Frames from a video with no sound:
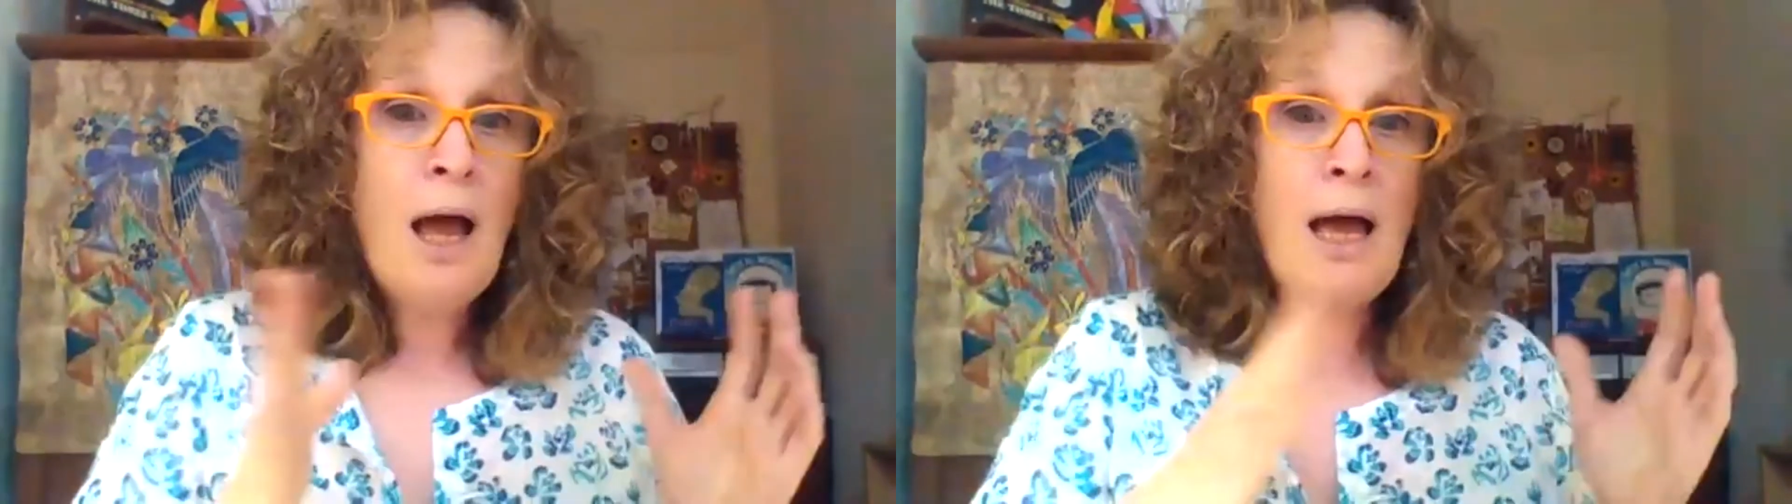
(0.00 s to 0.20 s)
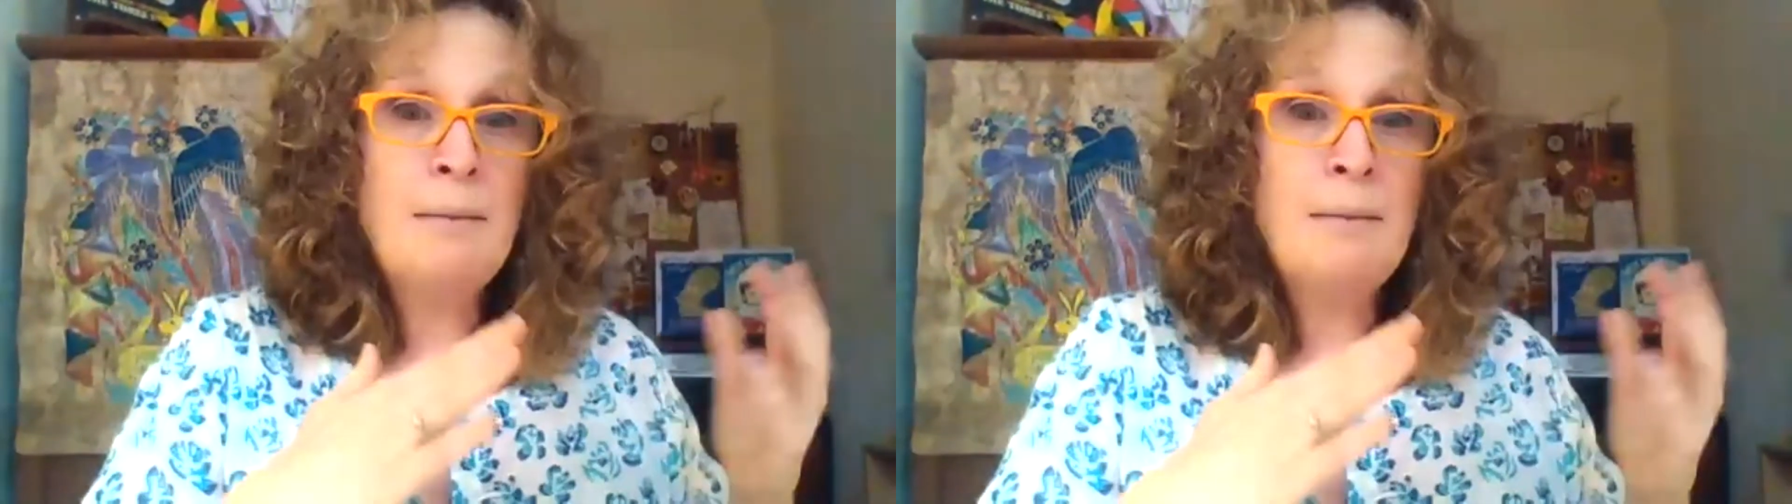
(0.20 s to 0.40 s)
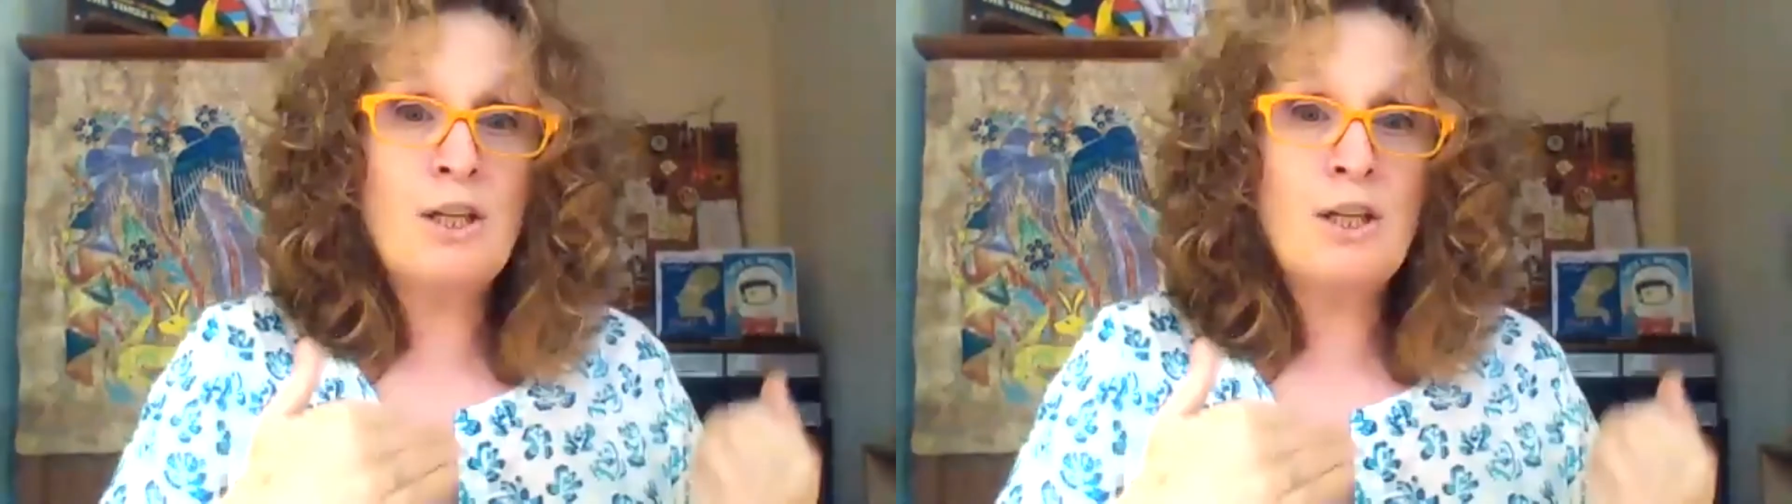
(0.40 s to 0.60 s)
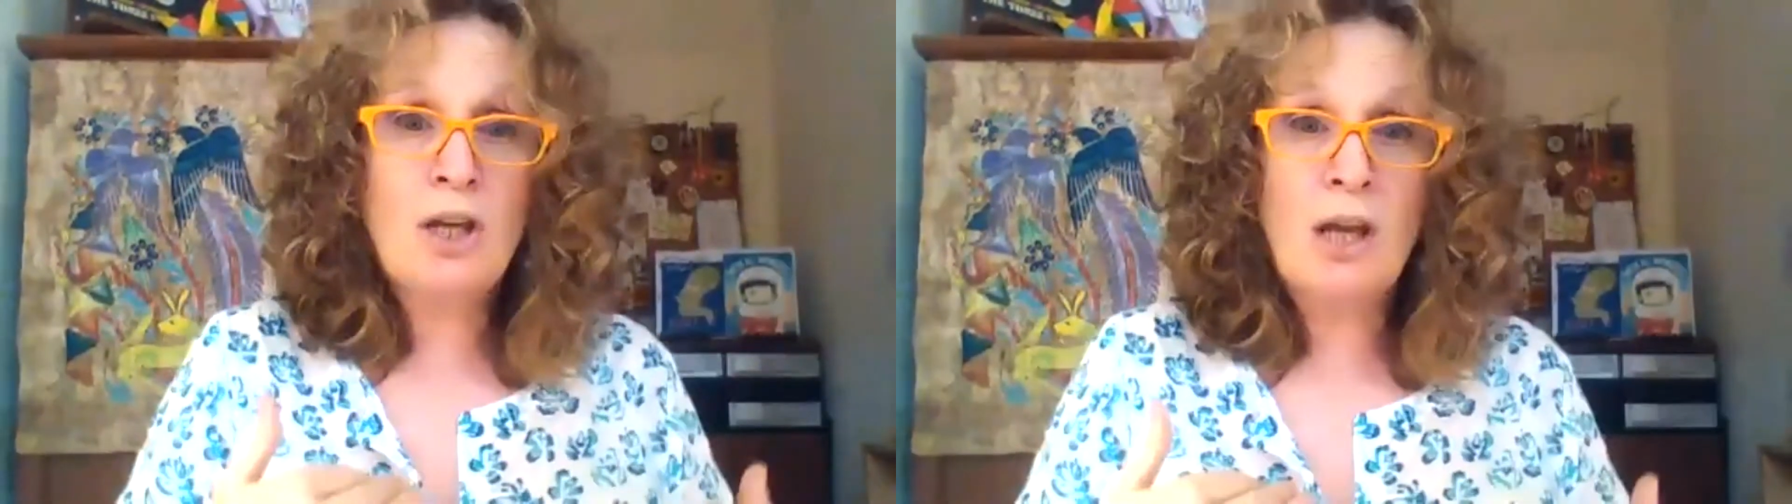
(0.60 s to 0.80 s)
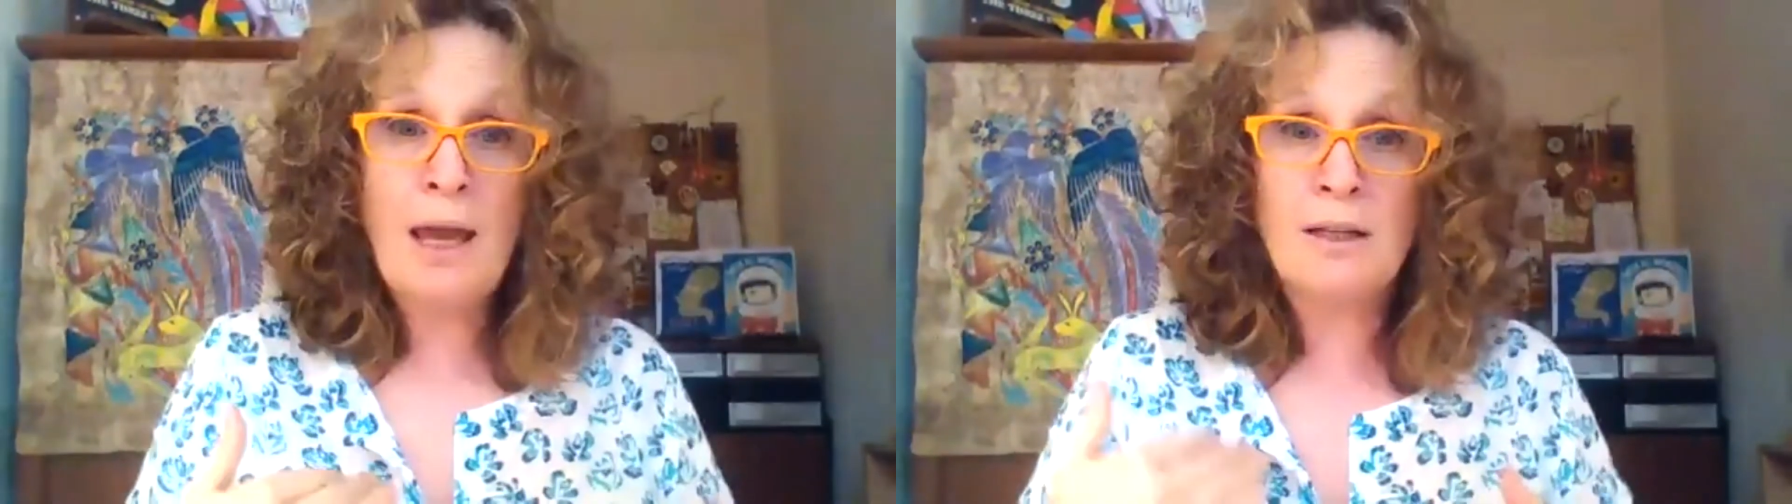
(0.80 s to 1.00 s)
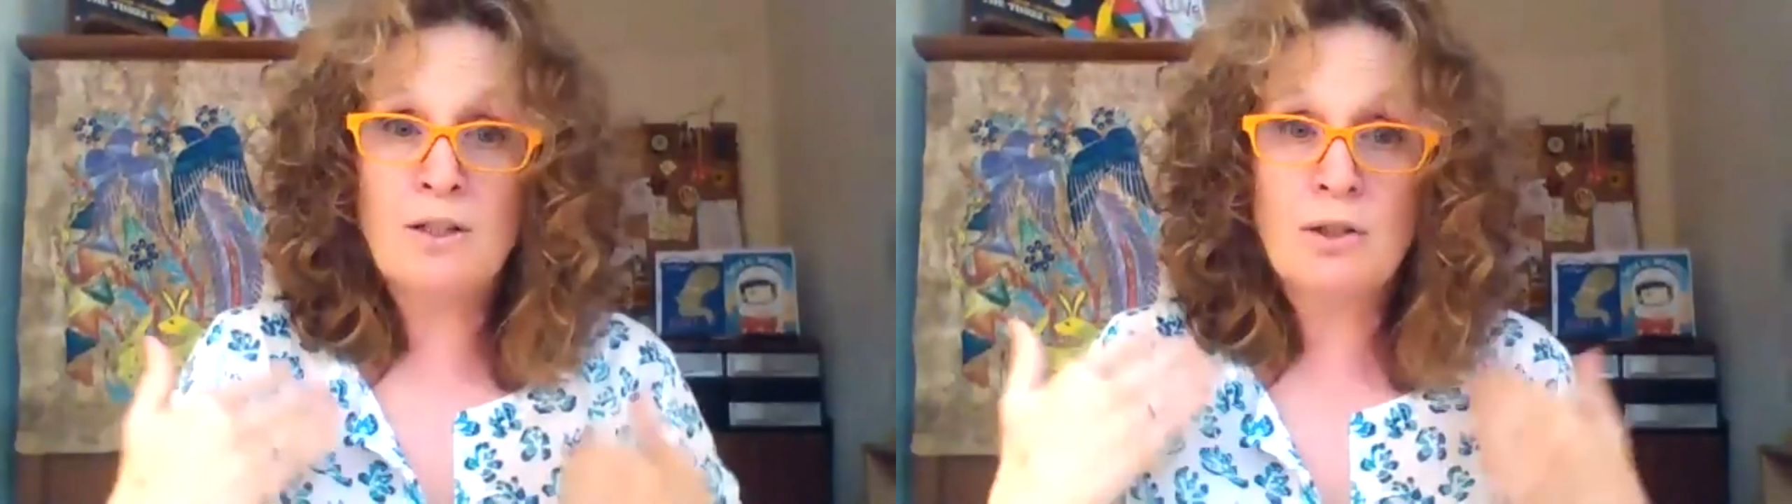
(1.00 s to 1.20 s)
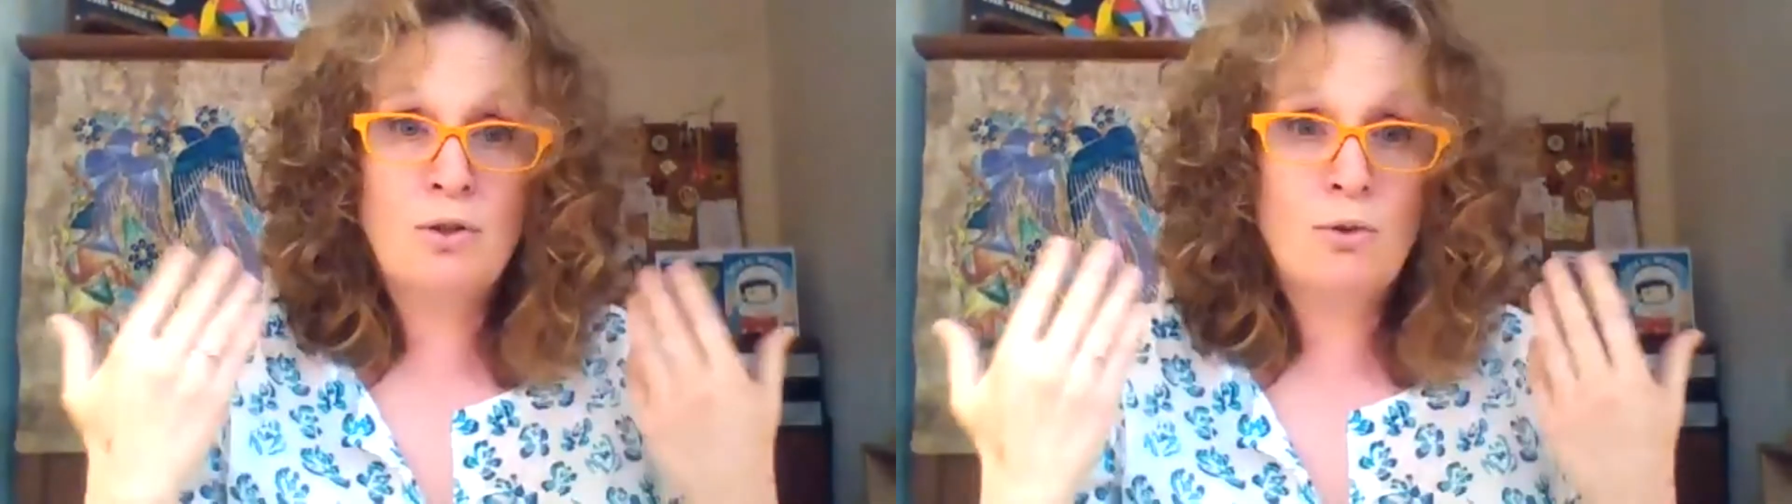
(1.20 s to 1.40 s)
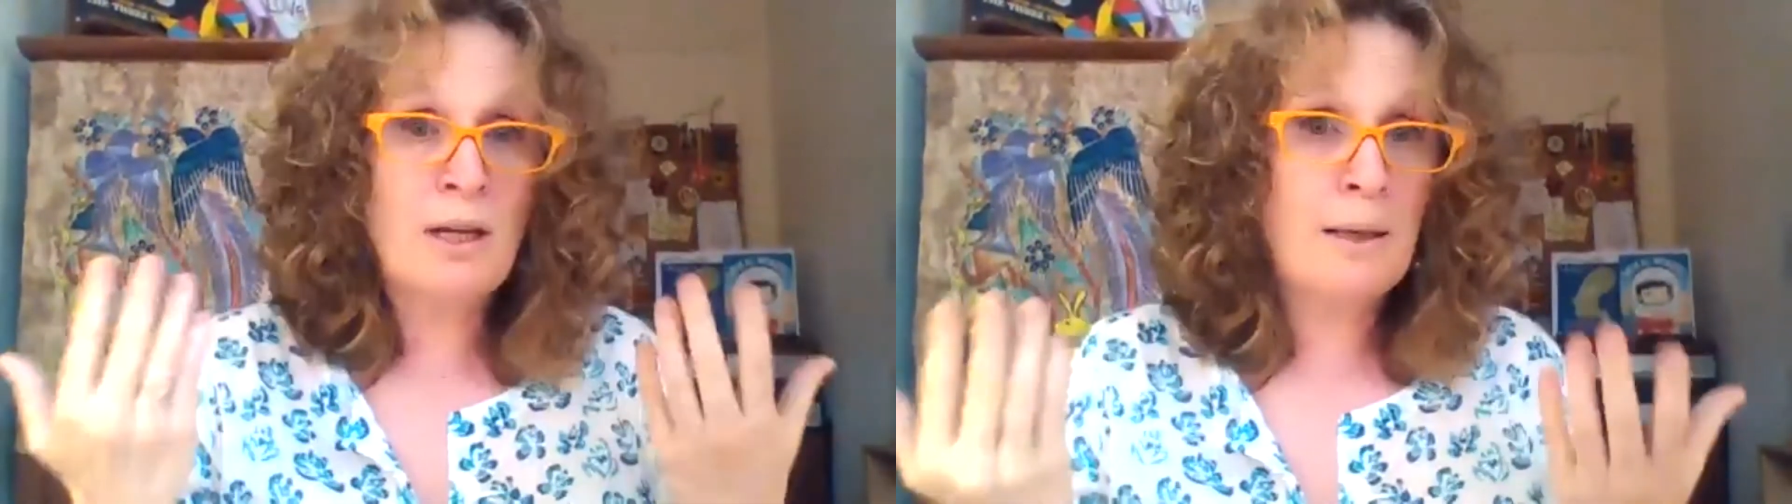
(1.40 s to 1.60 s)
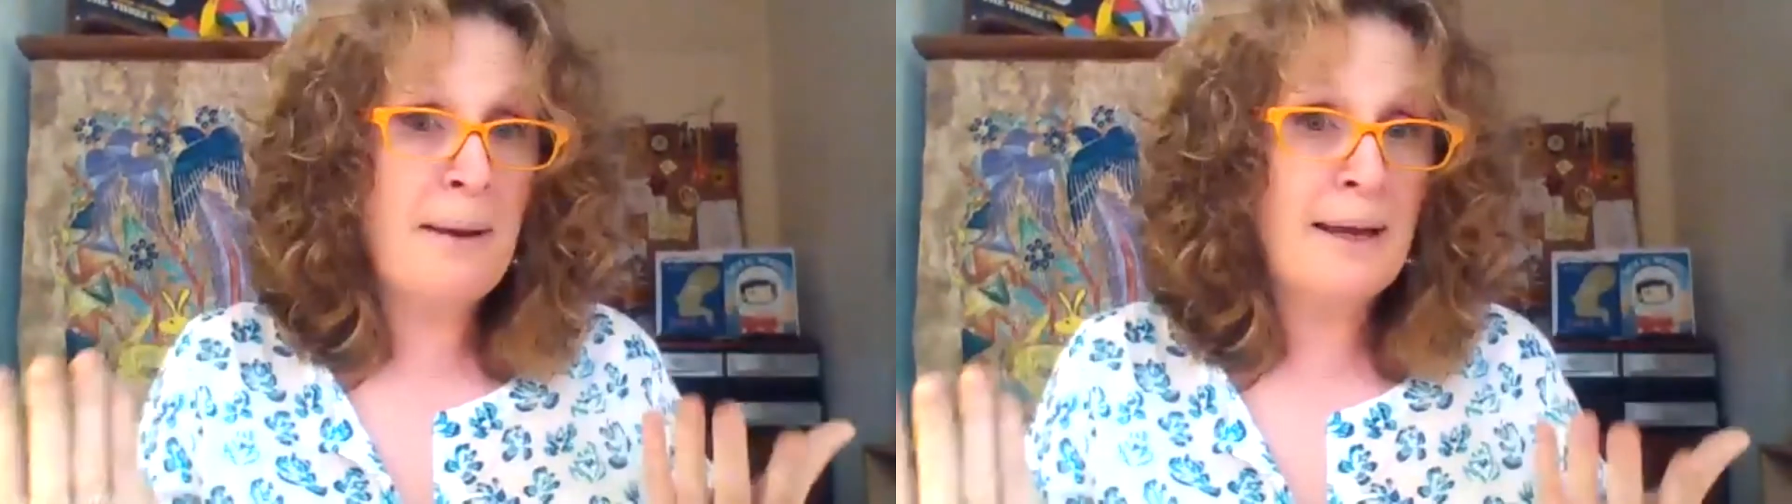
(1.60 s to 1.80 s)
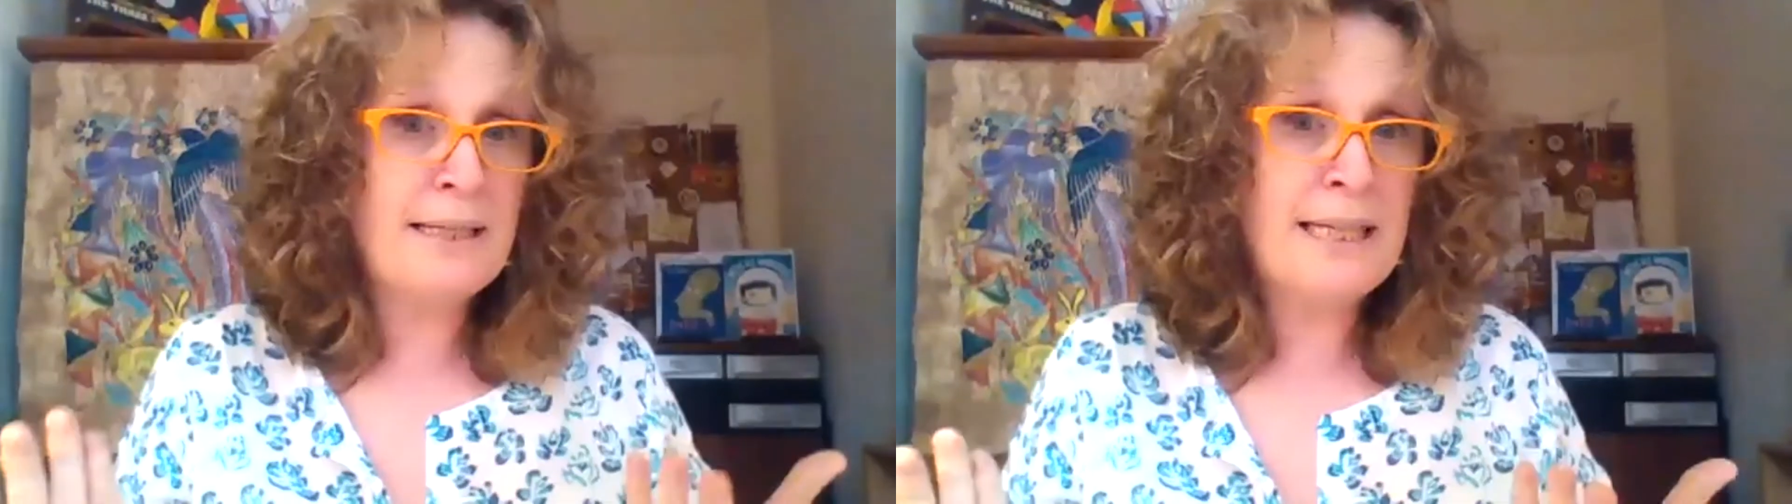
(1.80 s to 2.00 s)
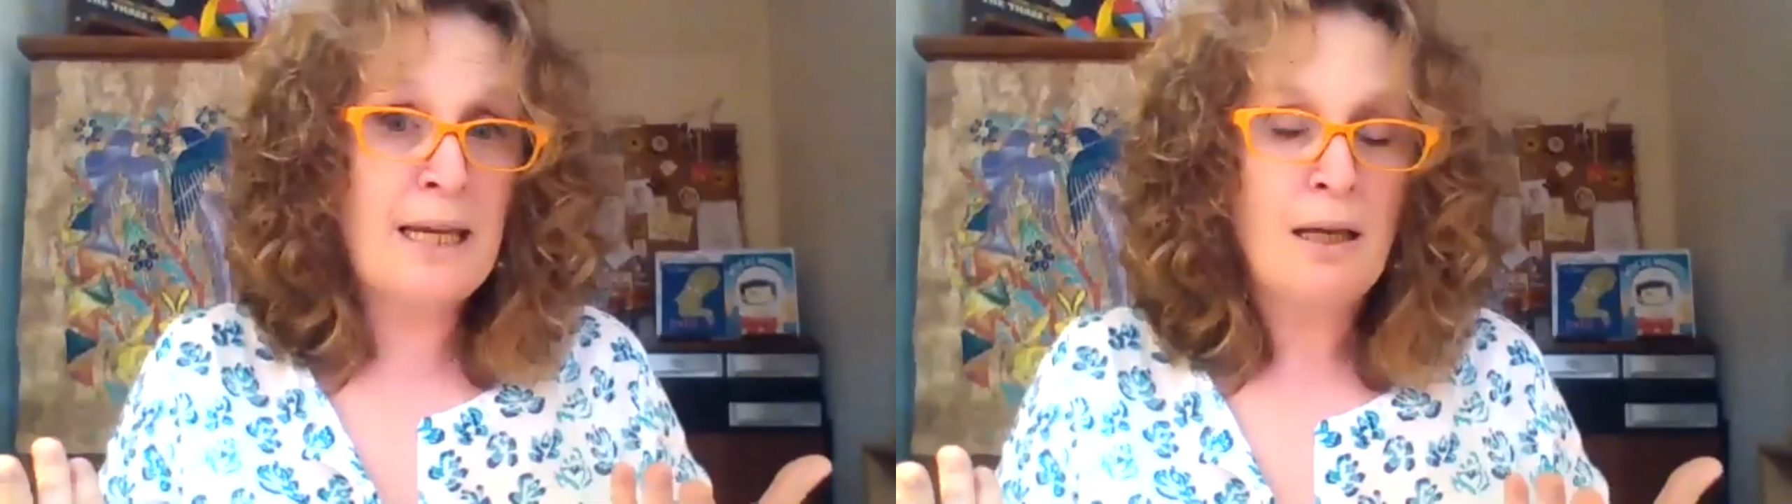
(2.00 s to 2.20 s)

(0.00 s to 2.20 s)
and my chair to drink my tea.